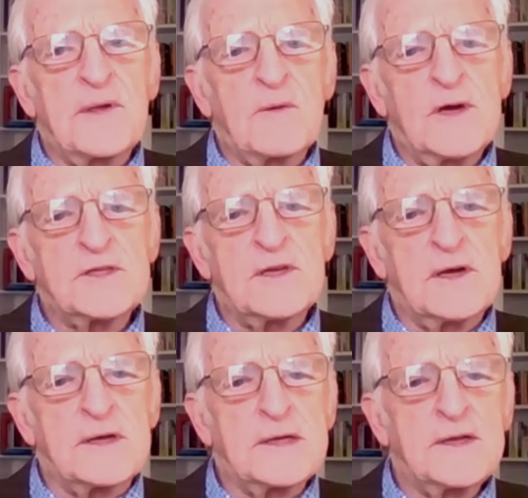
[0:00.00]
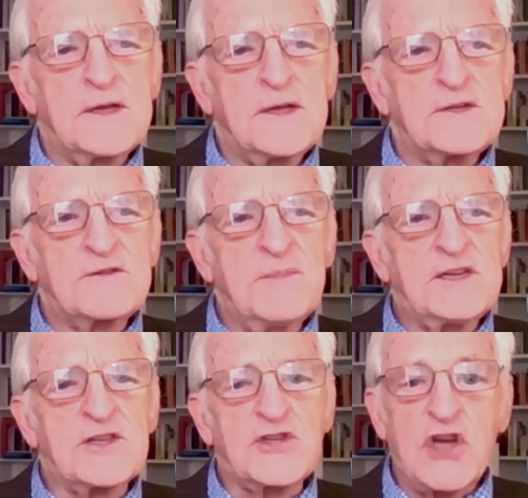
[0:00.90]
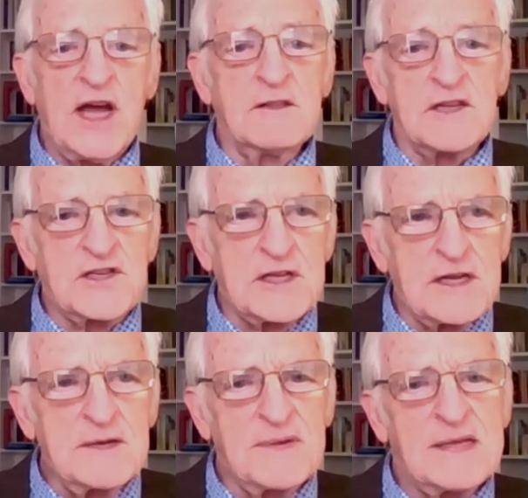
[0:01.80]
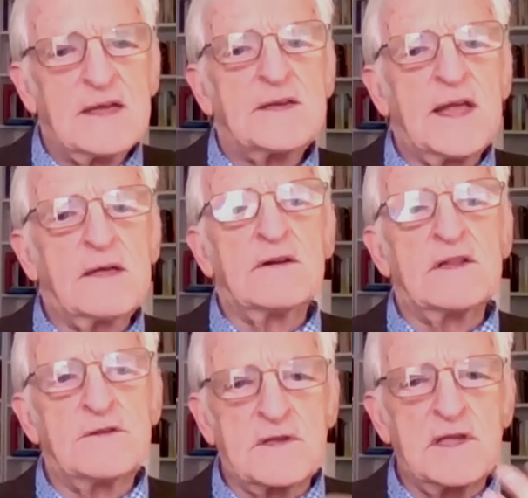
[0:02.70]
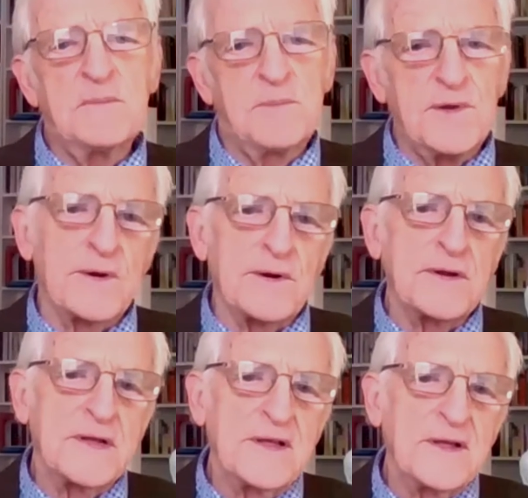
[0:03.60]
there was a tremendous challenge in it, not only to keep your